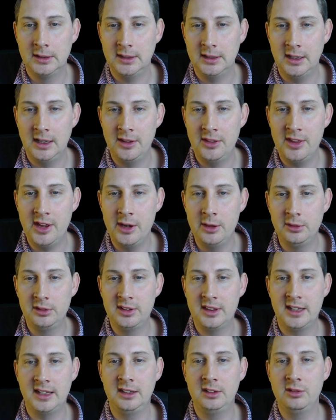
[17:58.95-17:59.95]
And those
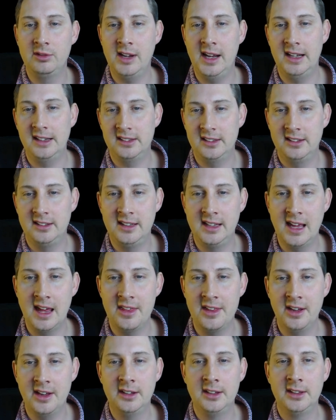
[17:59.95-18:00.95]
things reacted
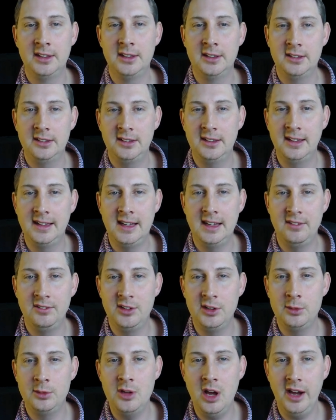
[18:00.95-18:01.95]
together to give
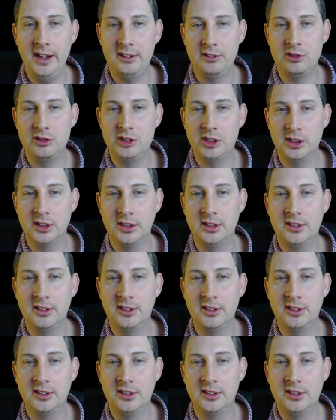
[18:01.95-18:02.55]
you nitrogen.